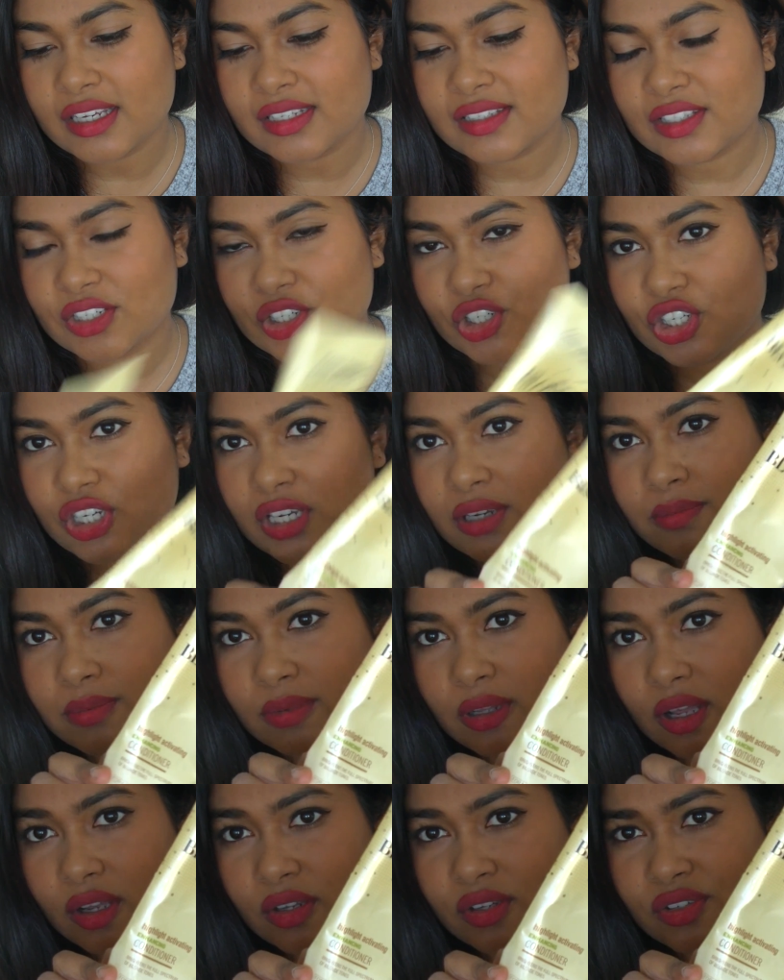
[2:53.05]
It's a sheer
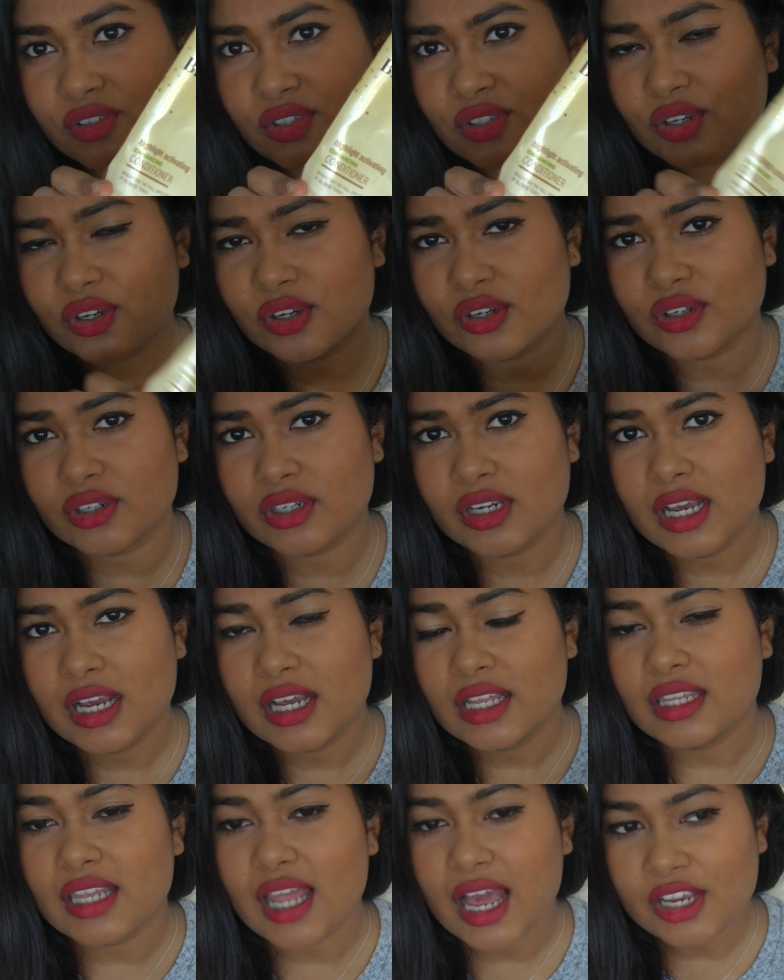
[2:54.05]
blonde. So
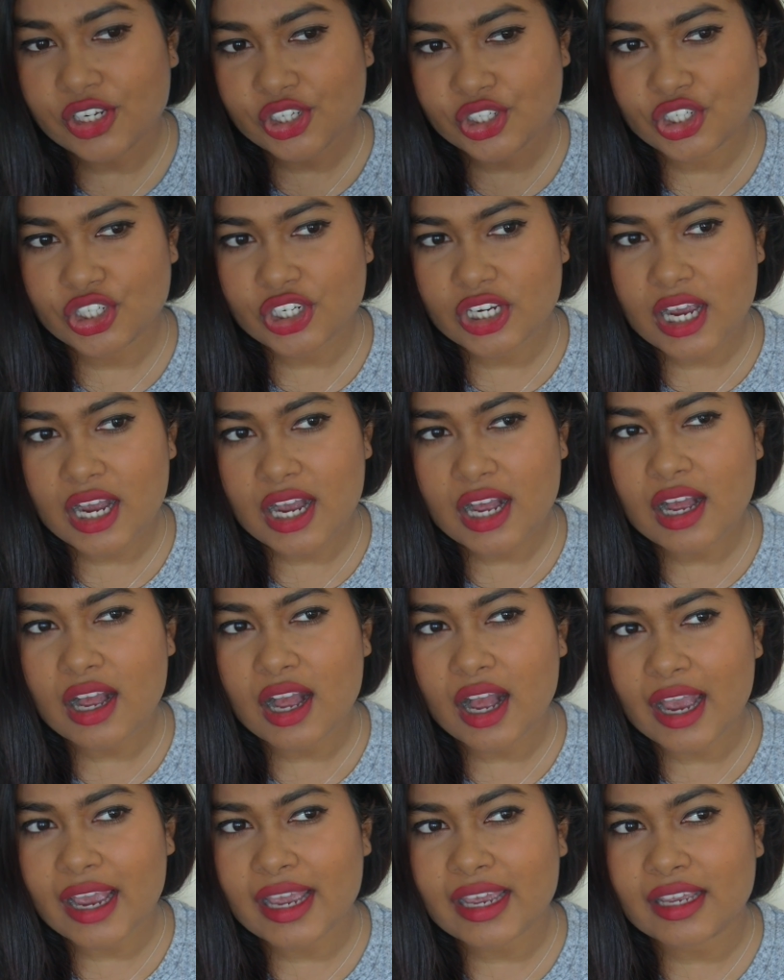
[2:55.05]
last year
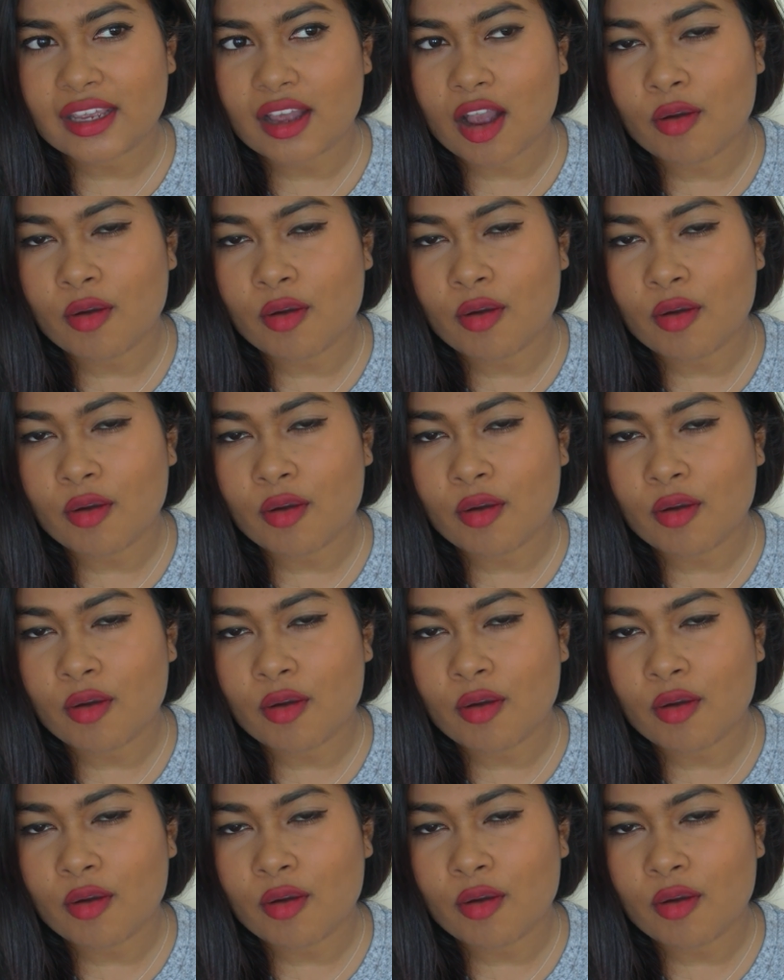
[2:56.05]
I